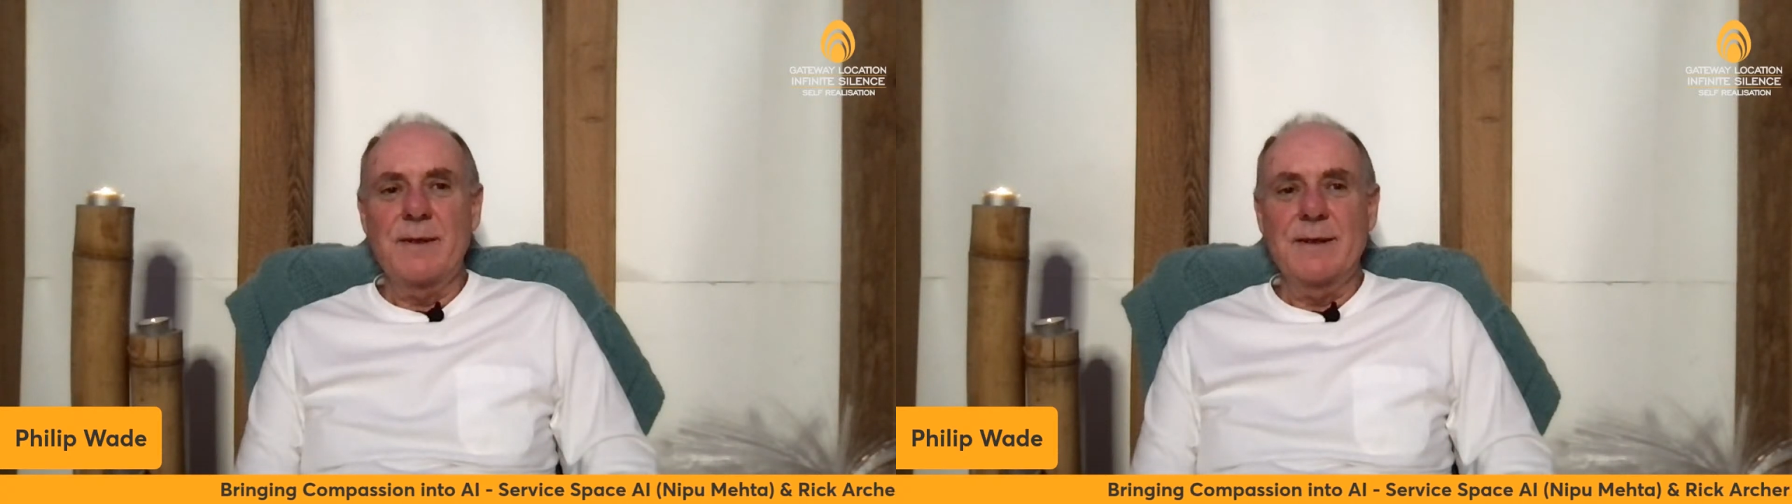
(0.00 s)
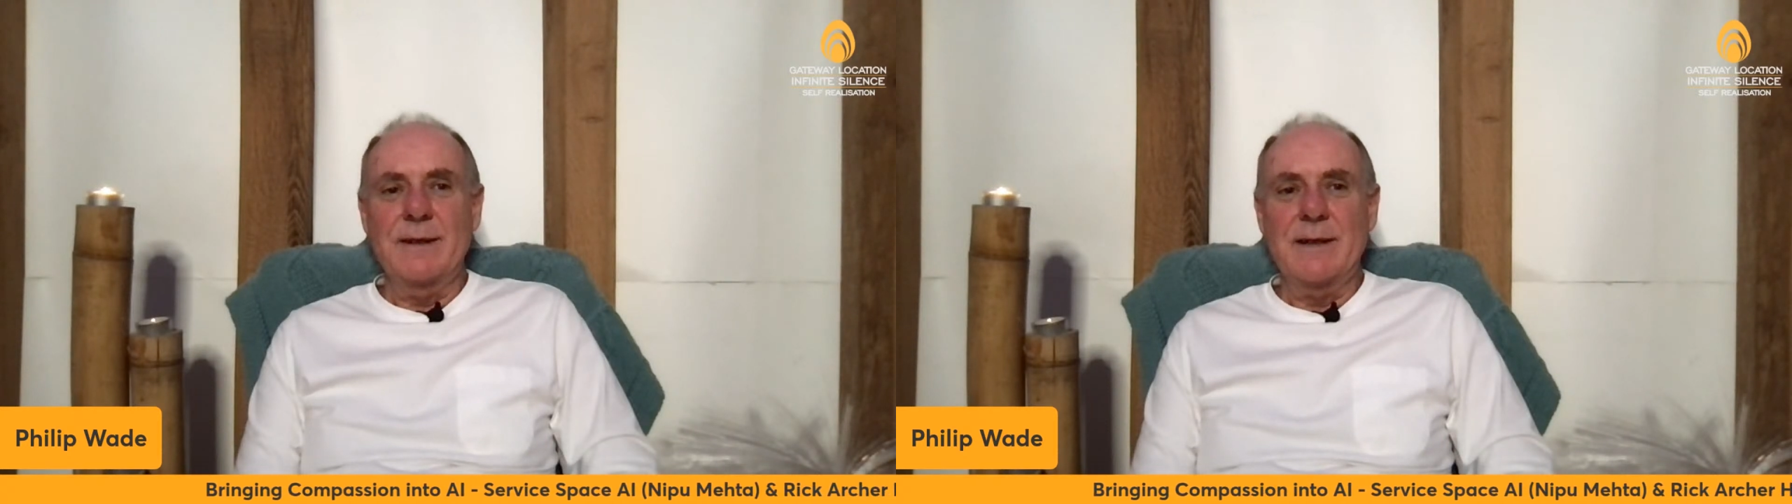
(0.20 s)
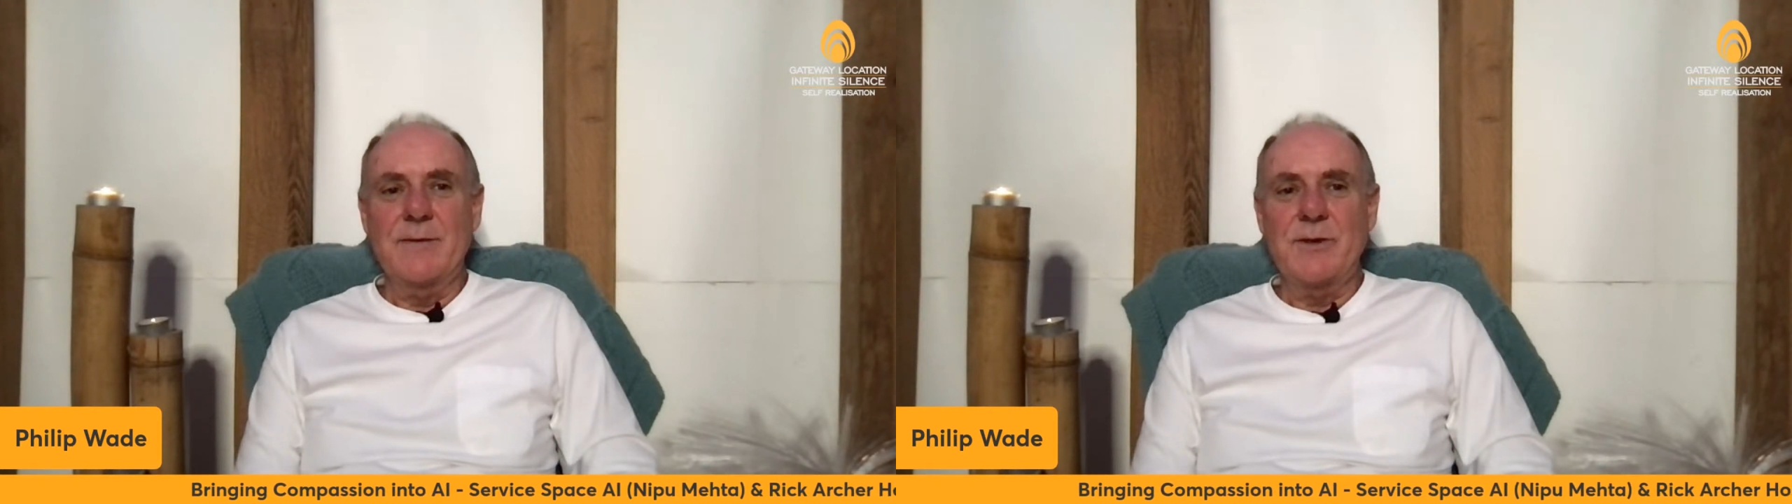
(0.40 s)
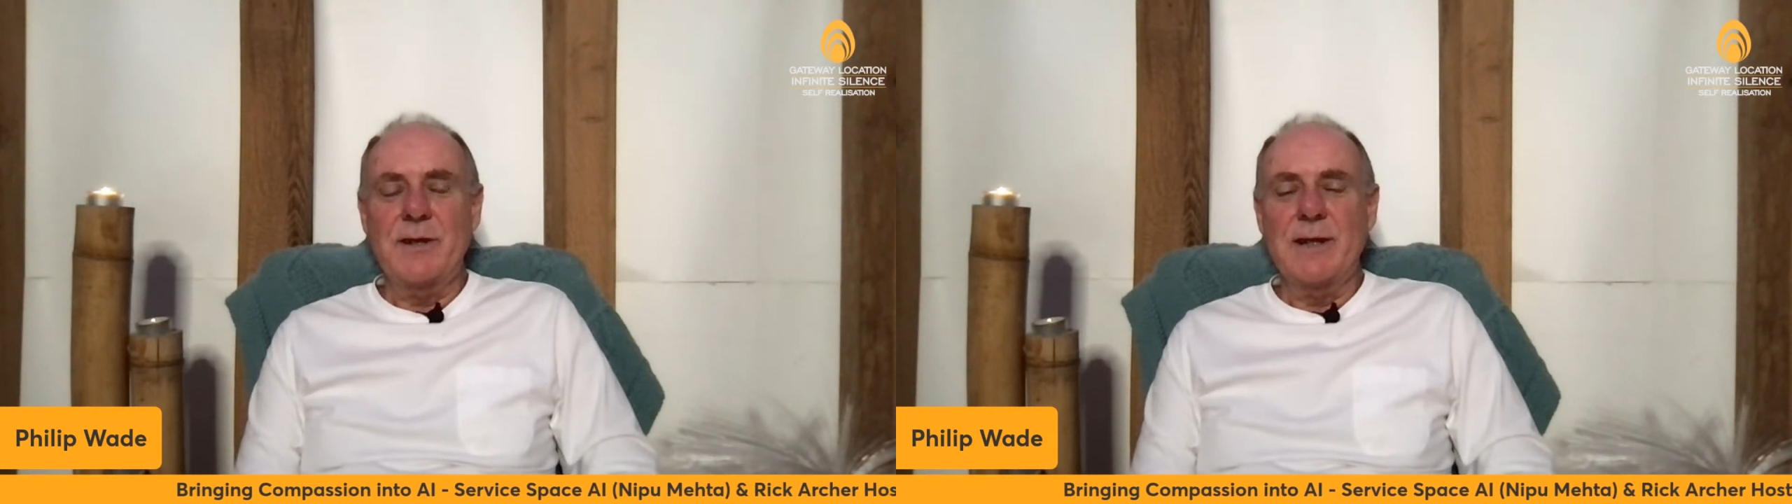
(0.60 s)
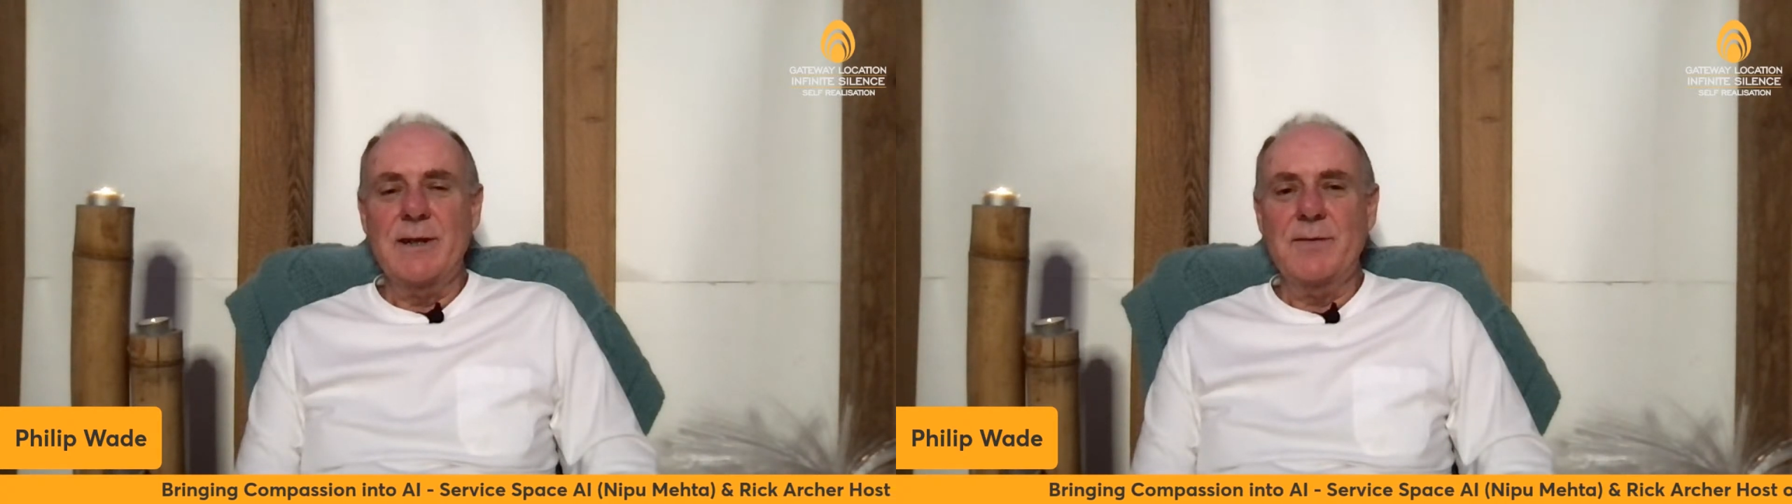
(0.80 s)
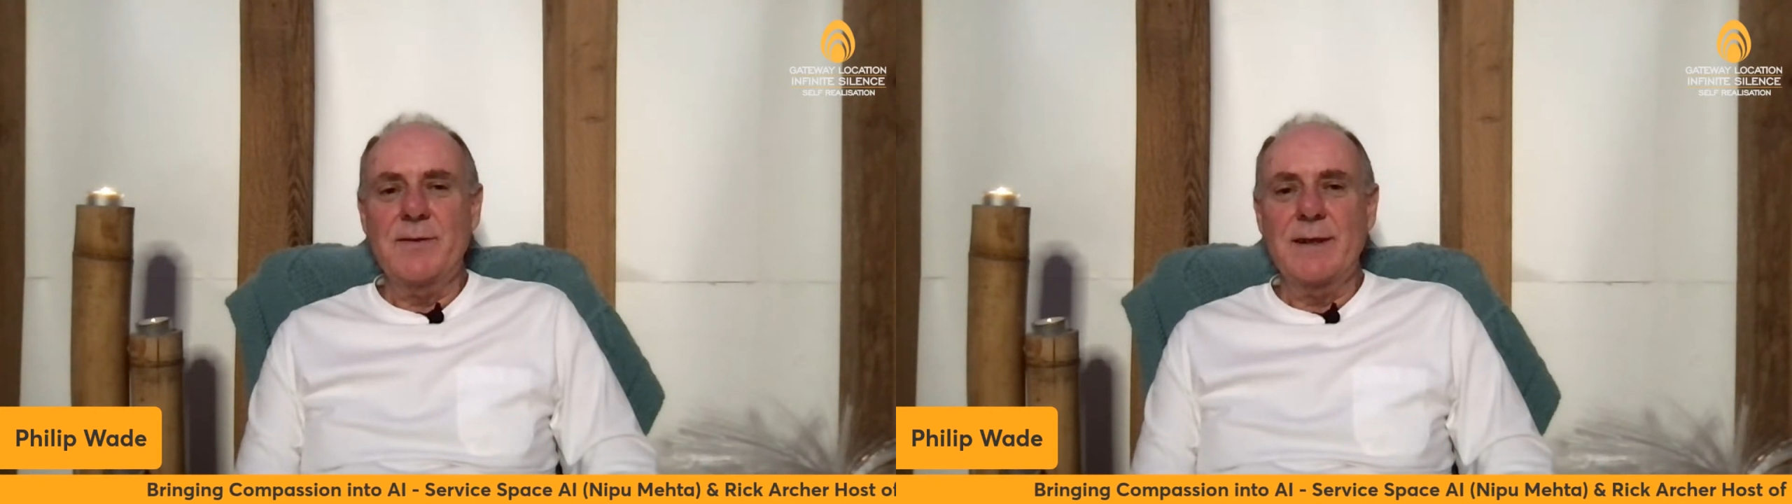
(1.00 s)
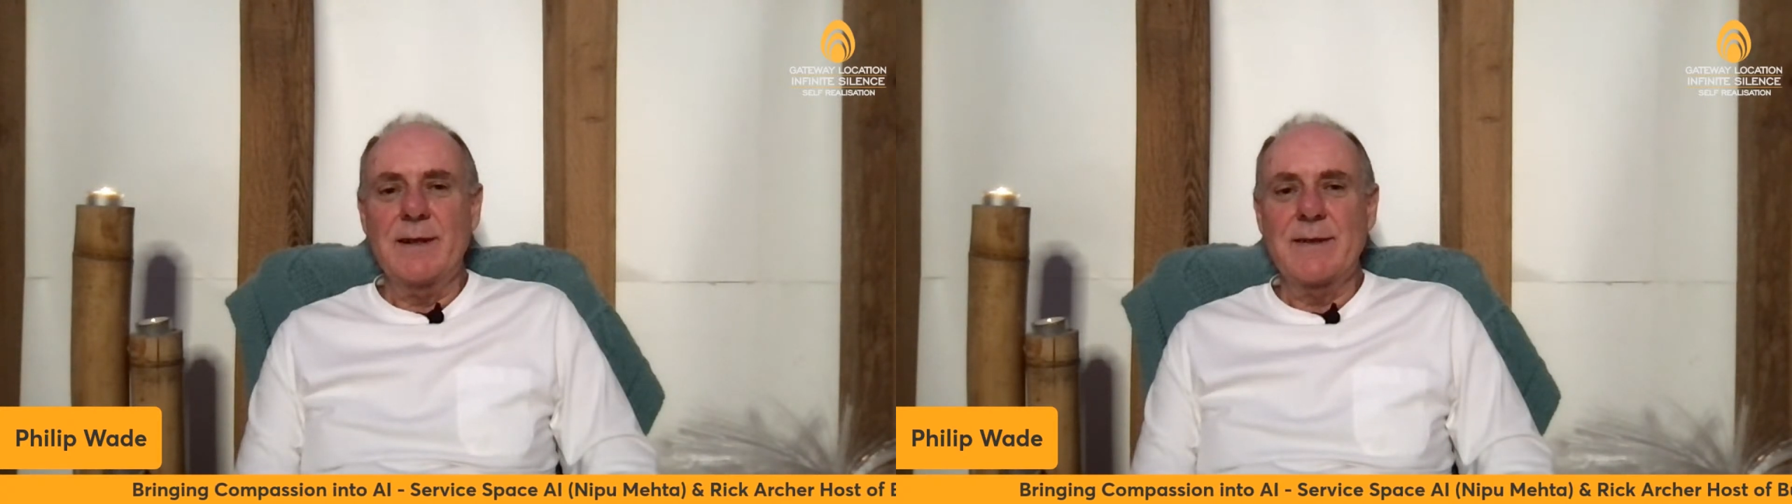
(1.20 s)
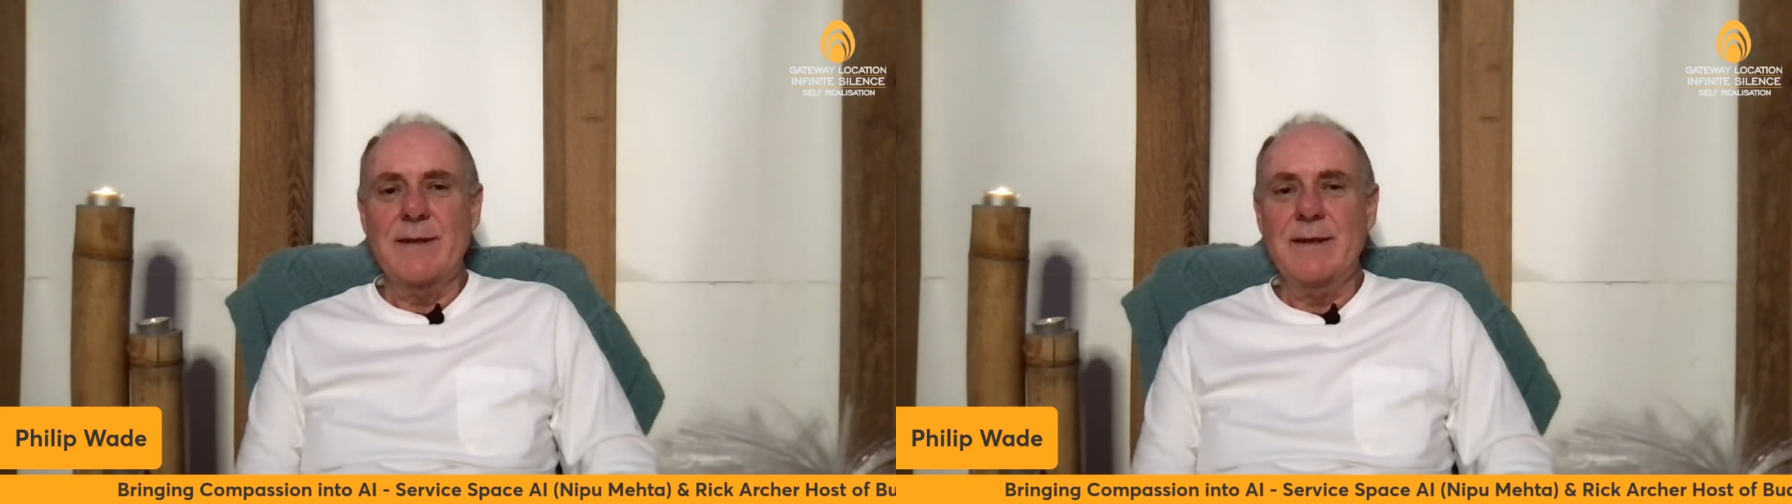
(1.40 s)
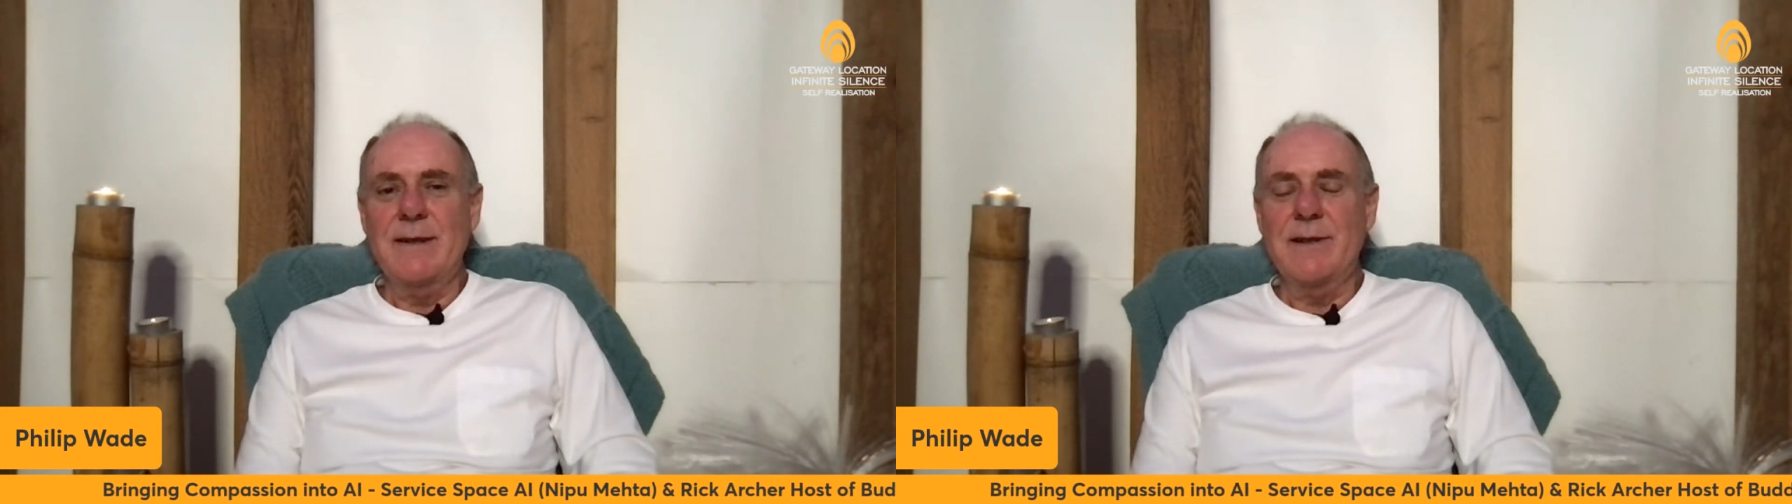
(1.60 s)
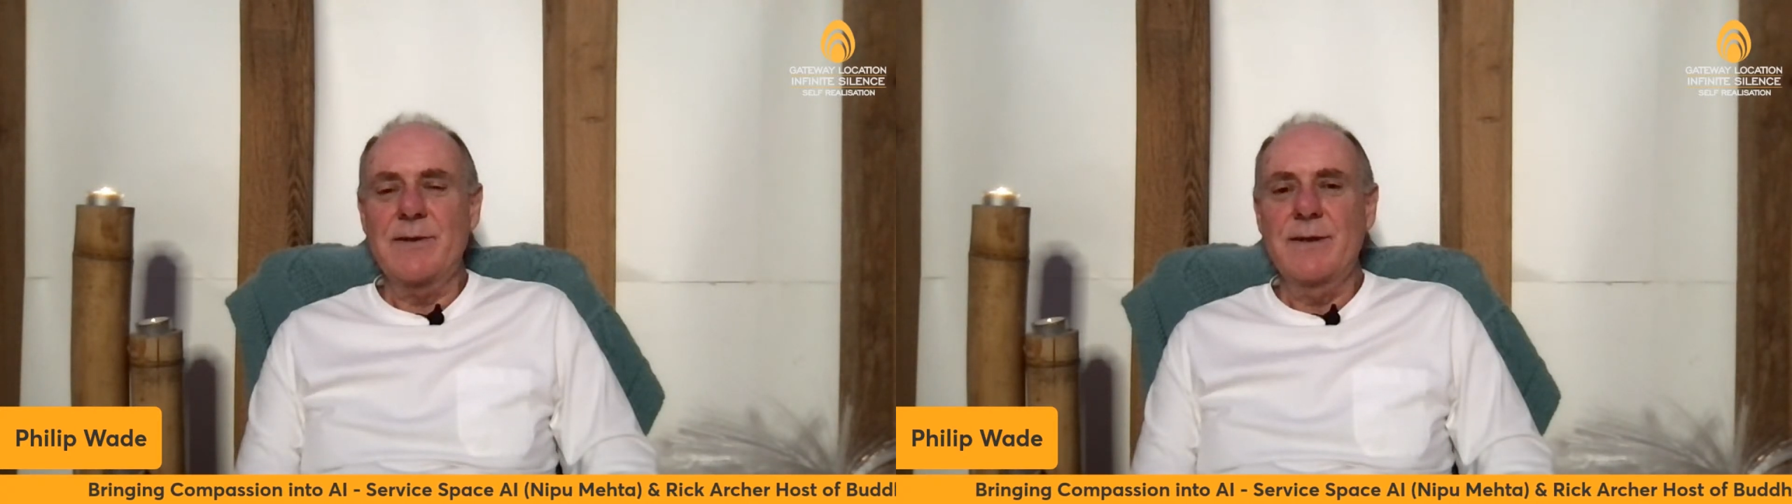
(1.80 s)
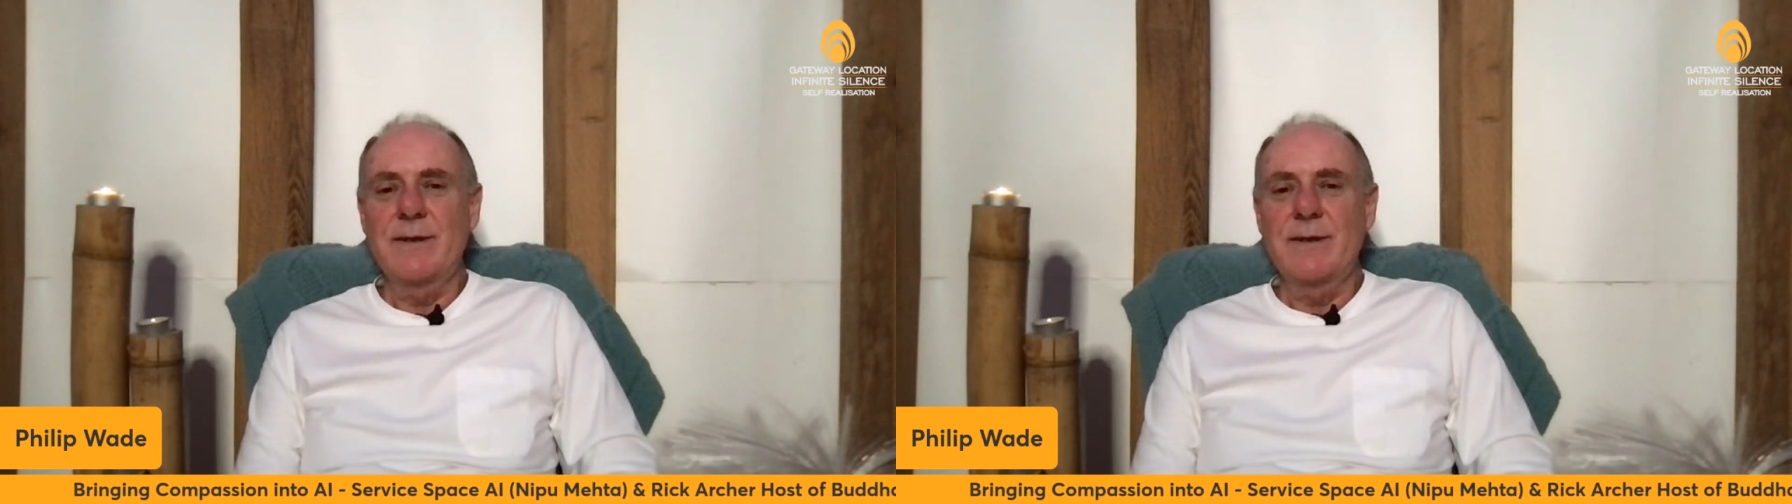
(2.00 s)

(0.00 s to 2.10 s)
that I've shared over the last 10 years.